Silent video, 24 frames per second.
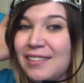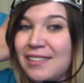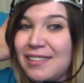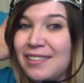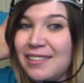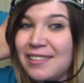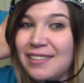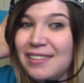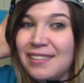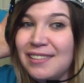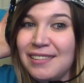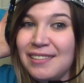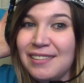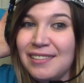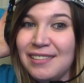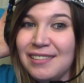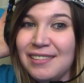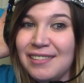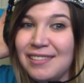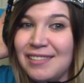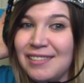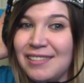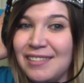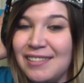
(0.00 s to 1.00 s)

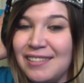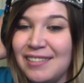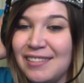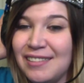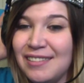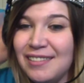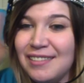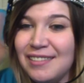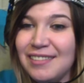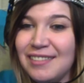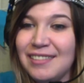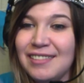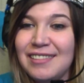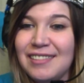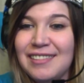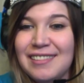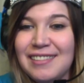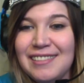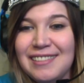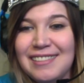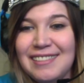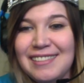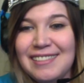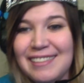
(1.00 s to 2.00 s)

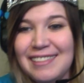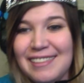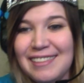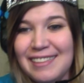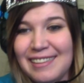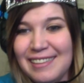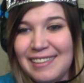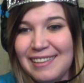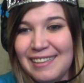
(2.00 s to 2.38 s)
[no speech]